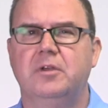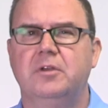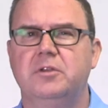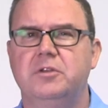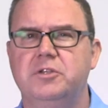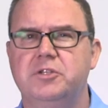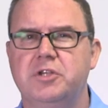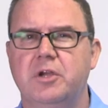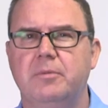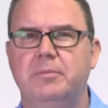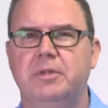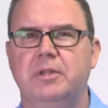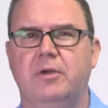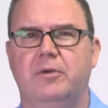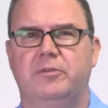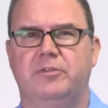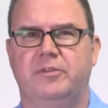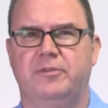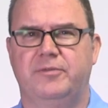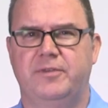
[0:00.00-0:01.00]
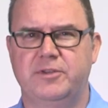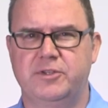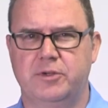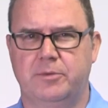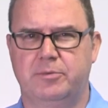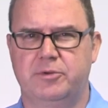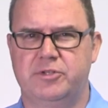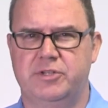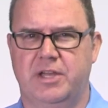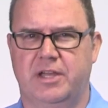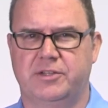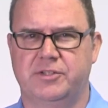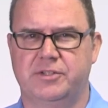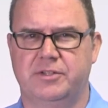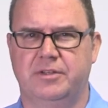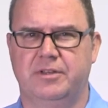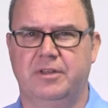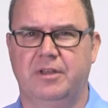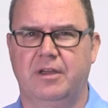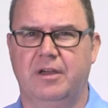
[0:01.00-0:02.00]
Shown below is the Fischer
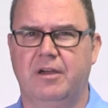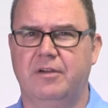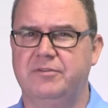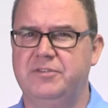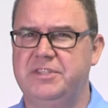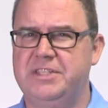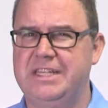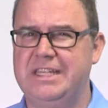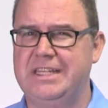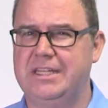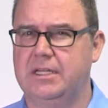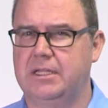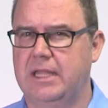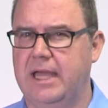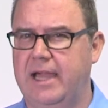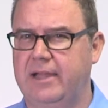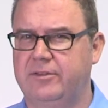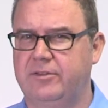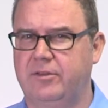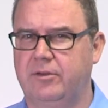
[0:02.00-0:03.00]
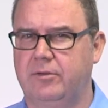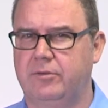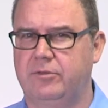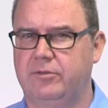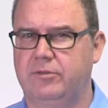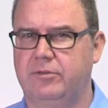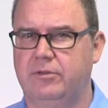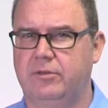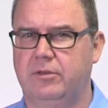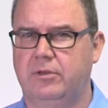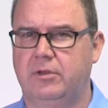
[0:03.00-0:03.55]
projection of D-galactose.